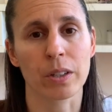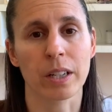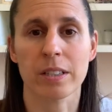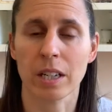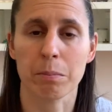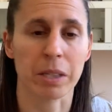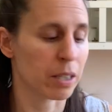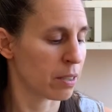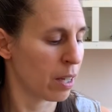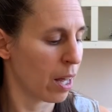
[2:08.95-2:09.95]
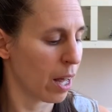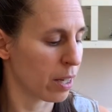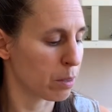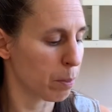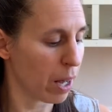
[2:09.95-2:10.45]
that 10 minutes
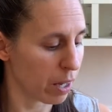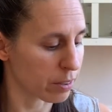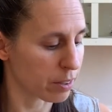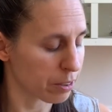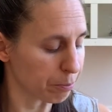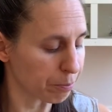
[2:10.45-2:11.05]
has passed.